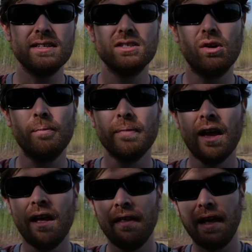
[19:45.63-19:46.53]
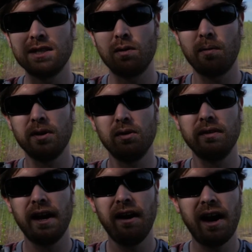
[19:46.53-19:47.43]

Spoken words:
So that's what we're doing there.